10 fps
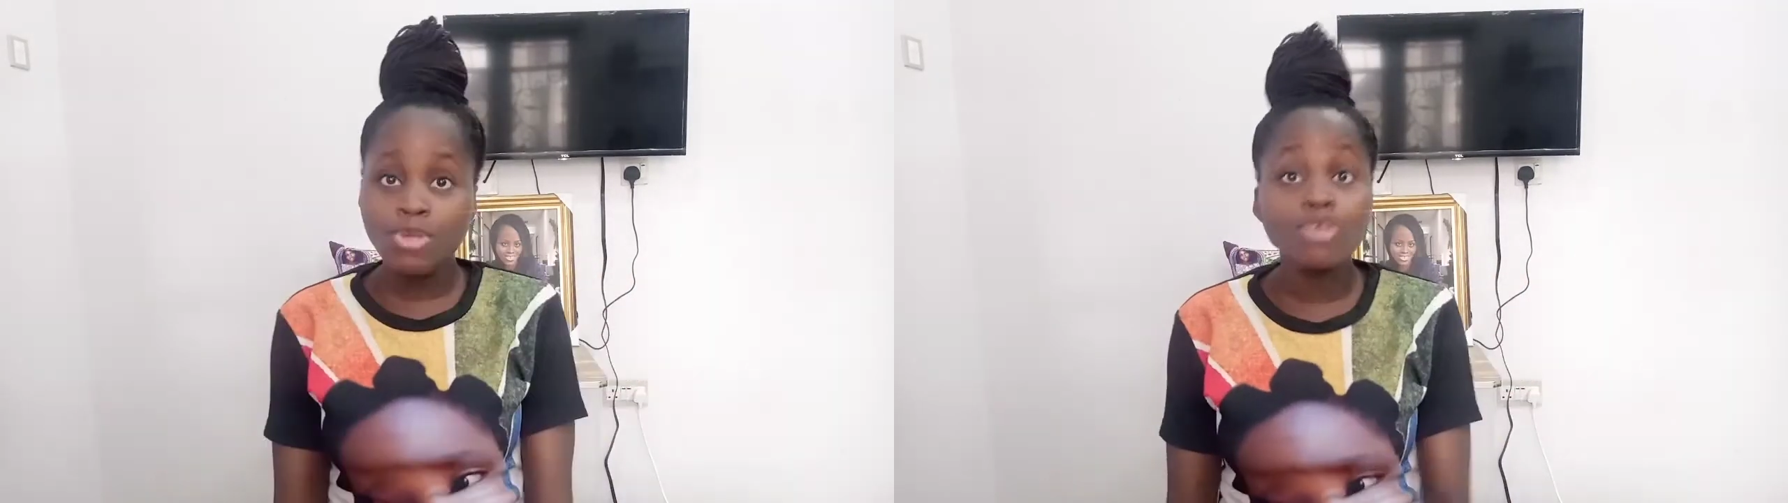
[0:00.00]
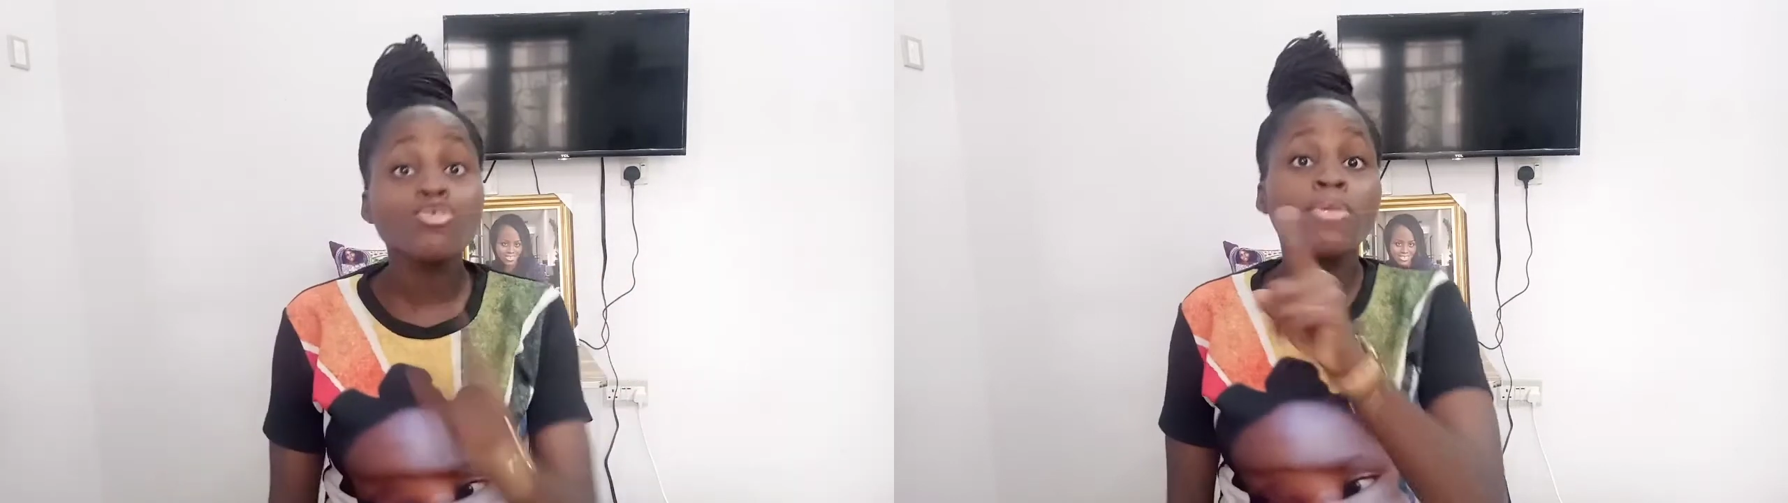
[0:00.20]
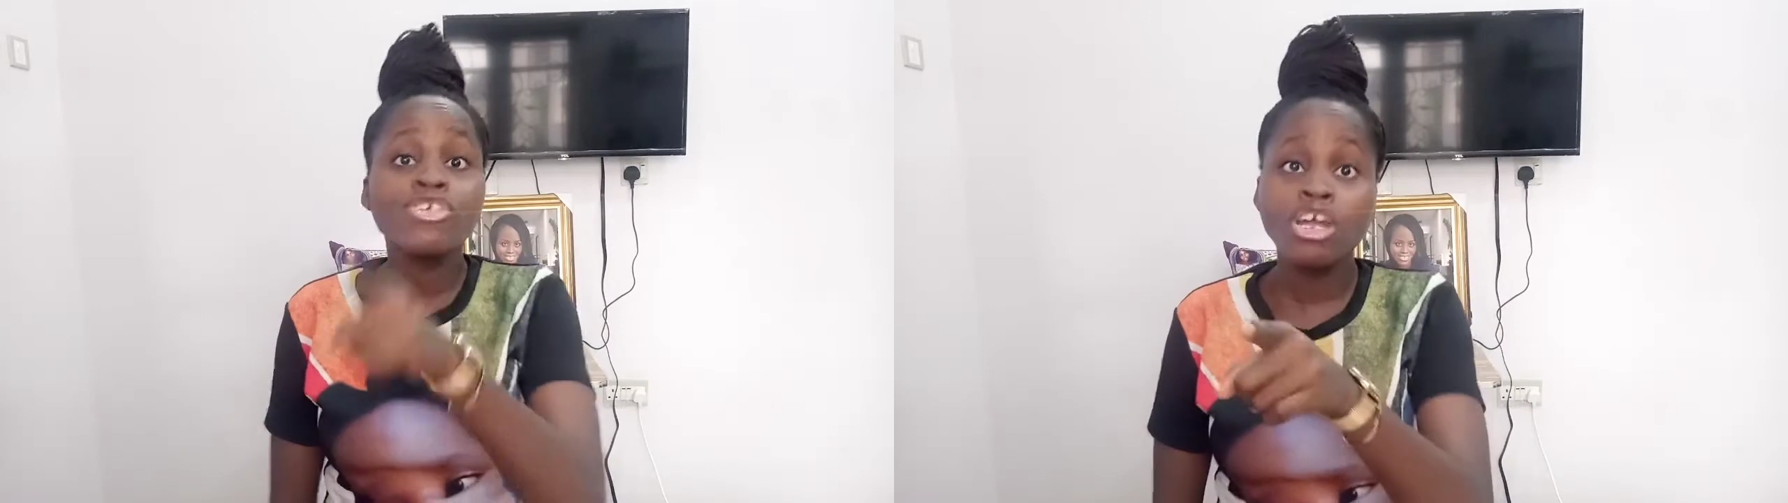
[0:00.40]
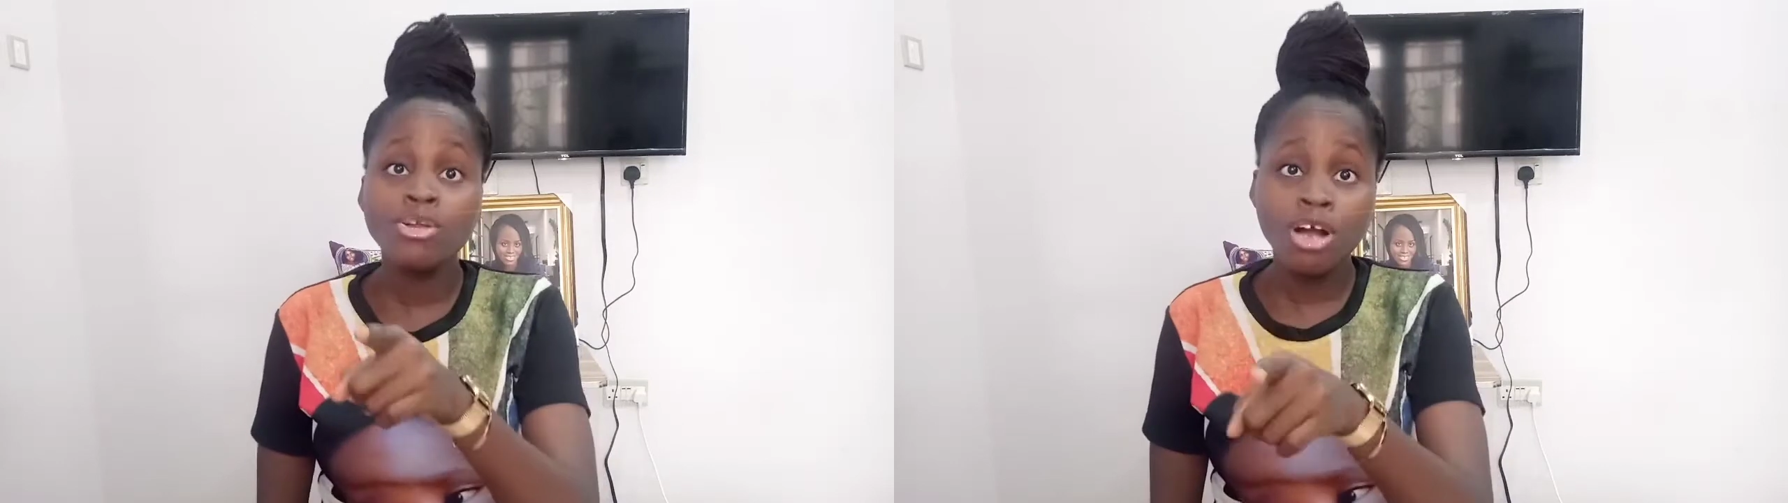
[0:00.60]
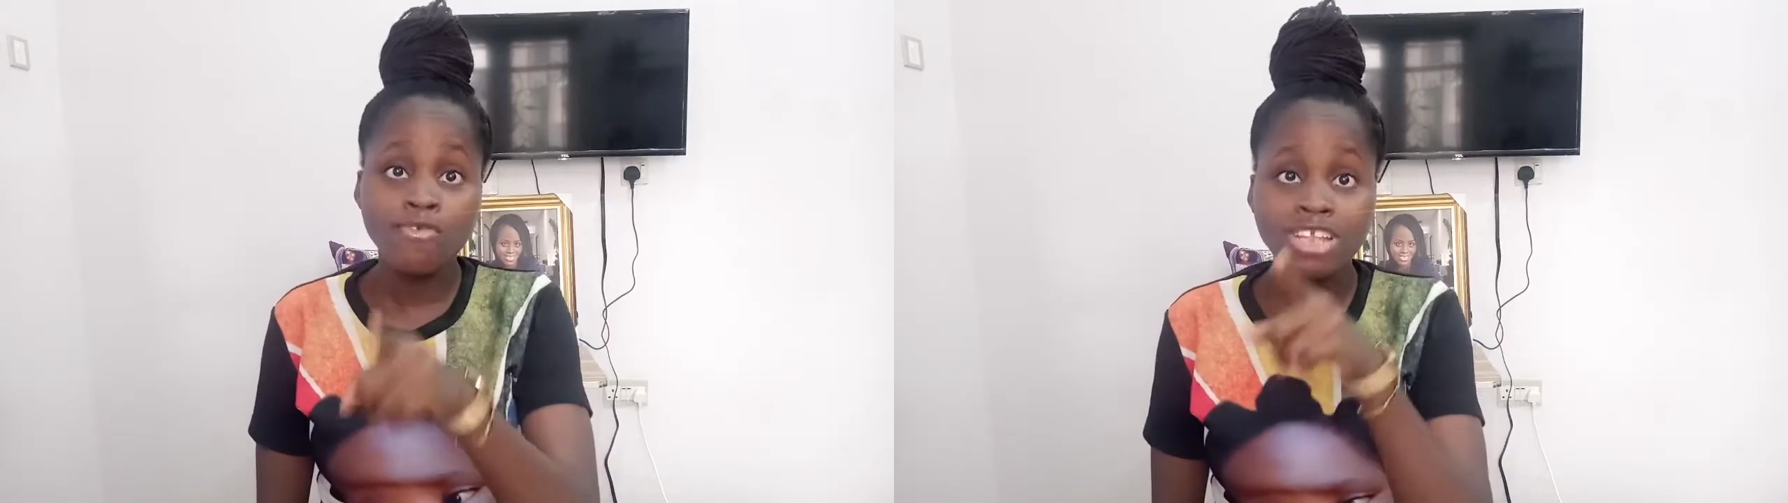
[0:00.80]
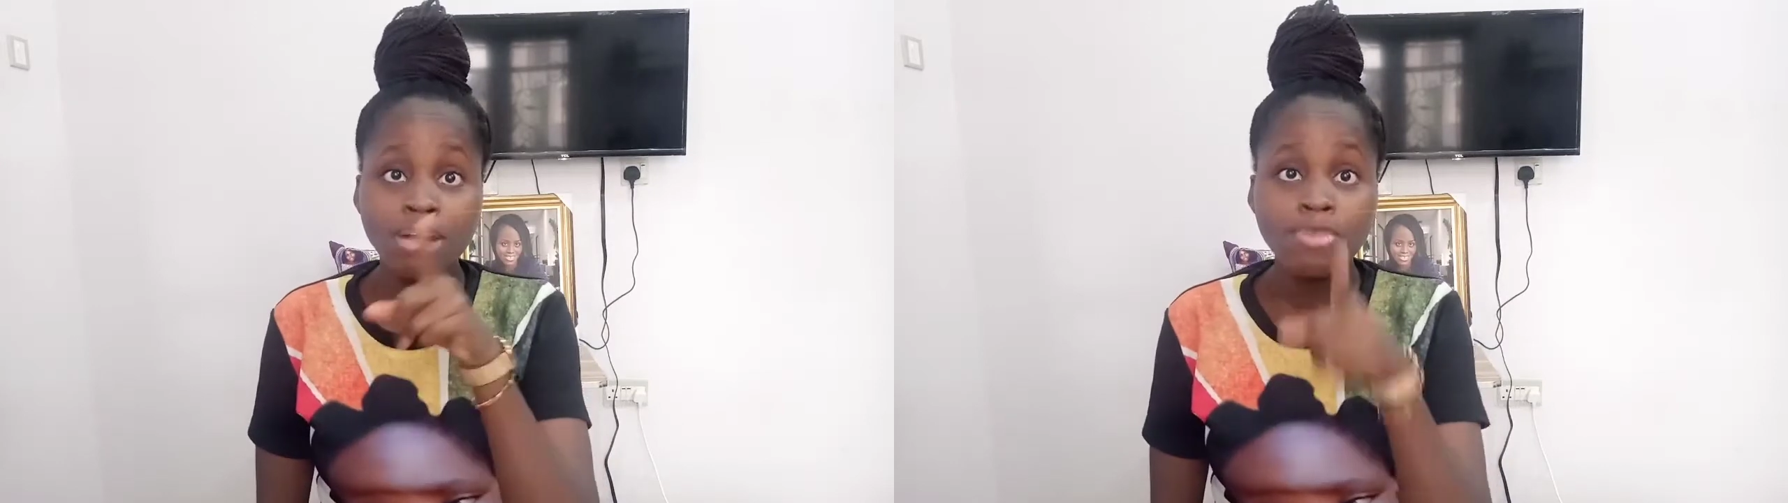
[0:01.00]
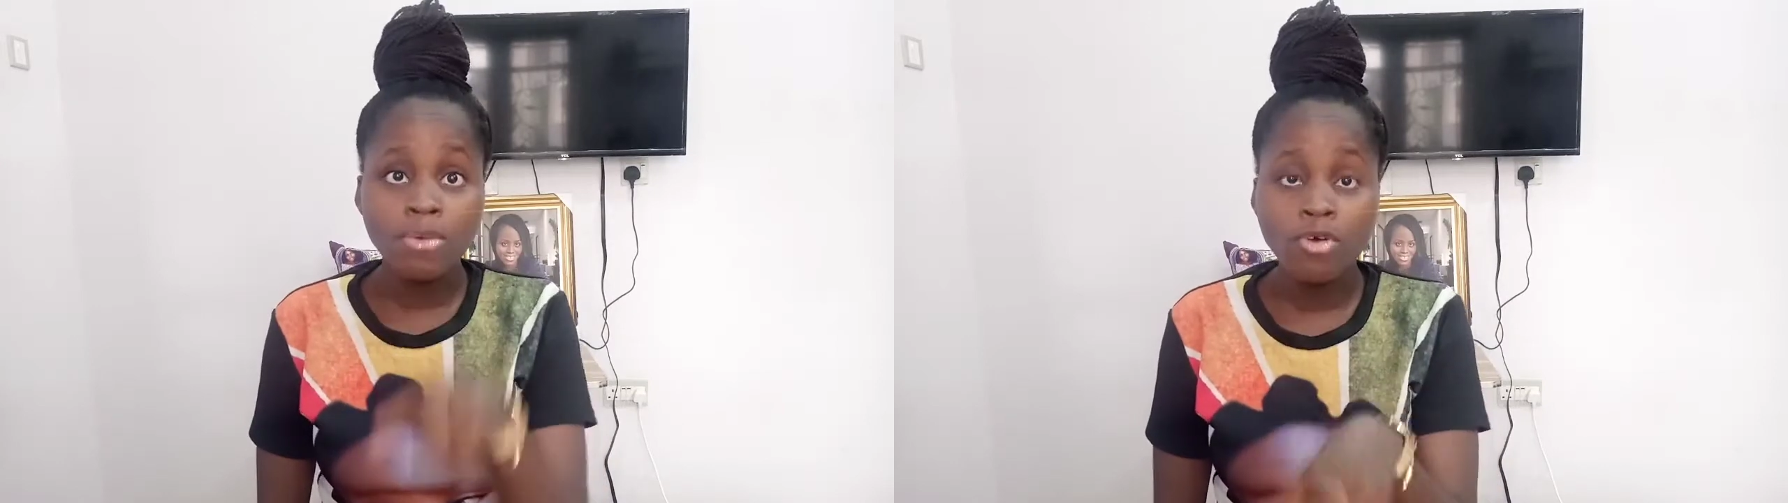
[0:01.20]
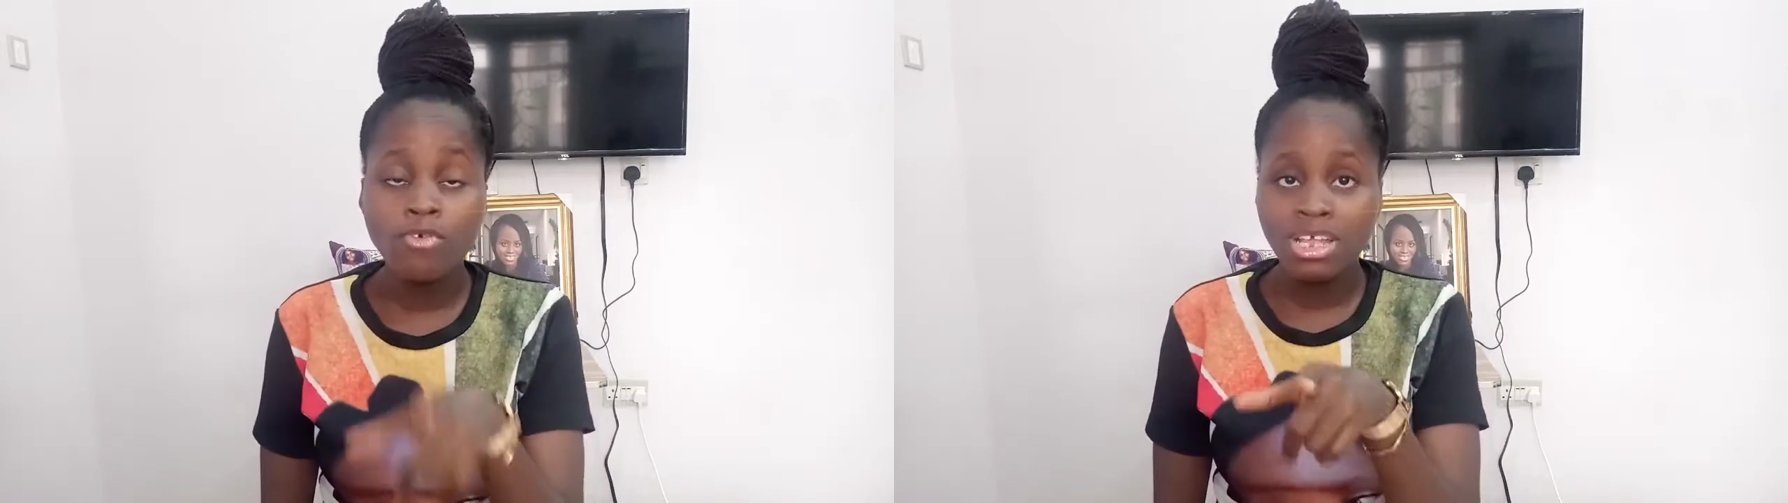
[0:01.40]
So make sure you look out for that
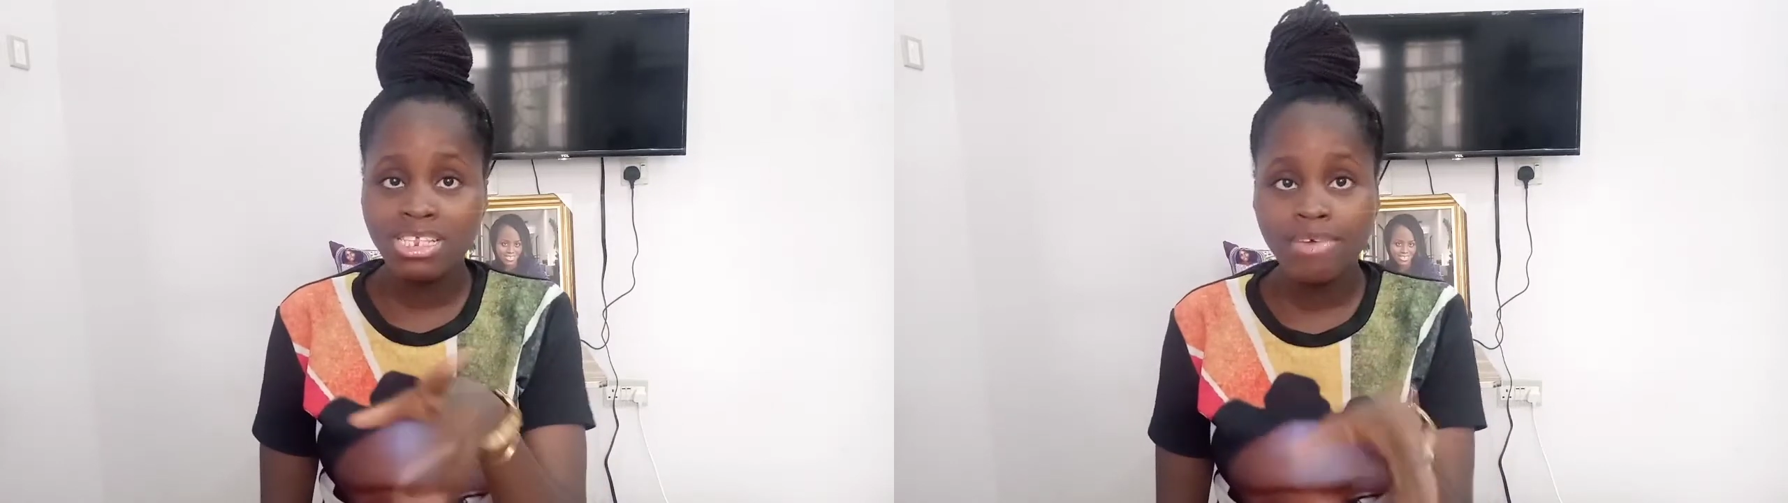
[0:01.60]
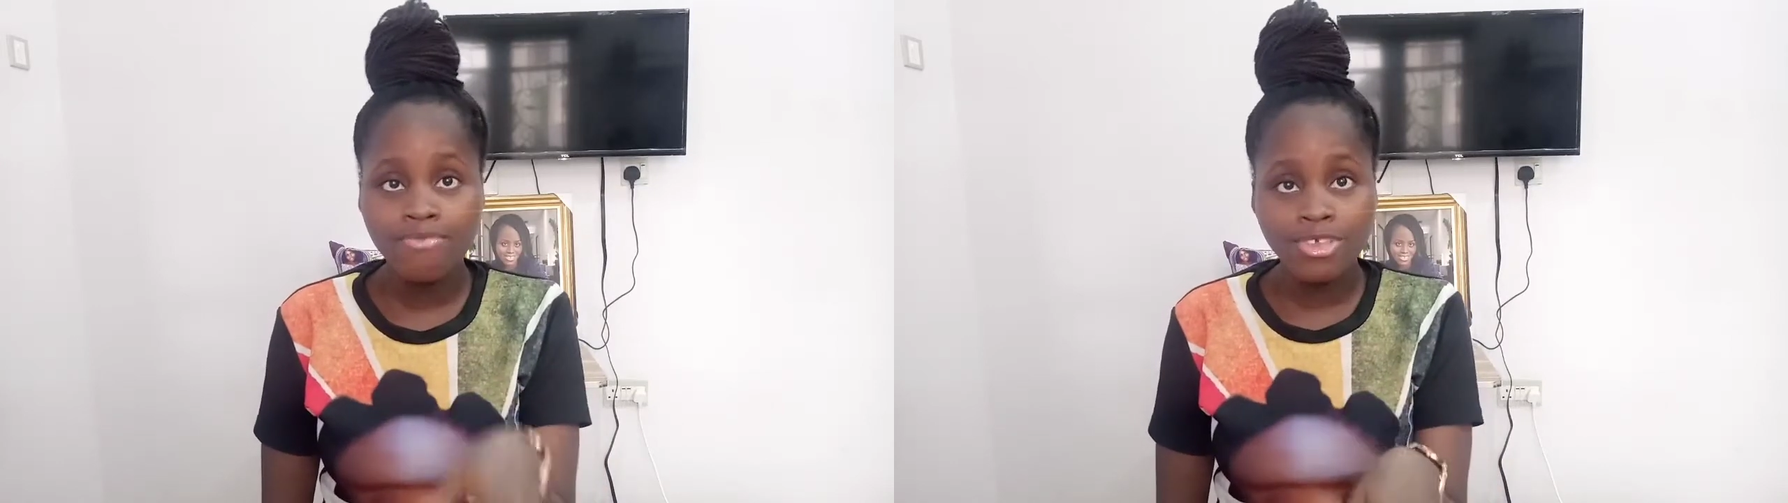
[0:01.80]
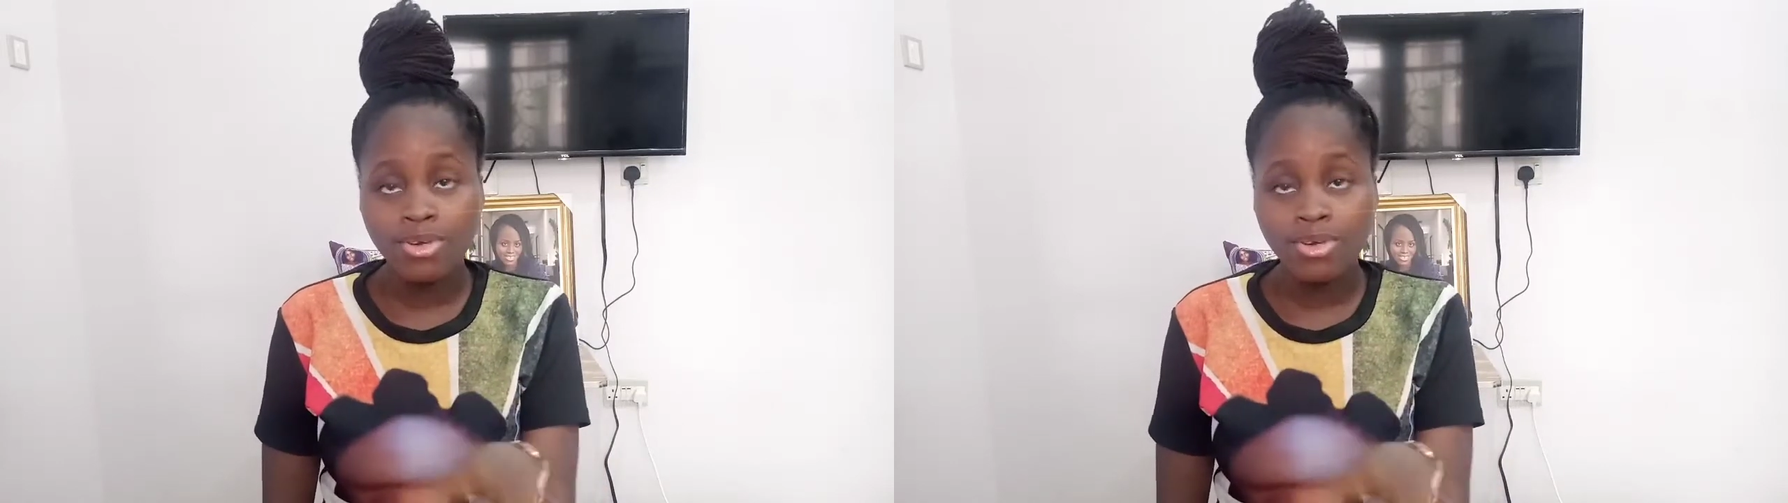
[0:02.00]
Babcock related video.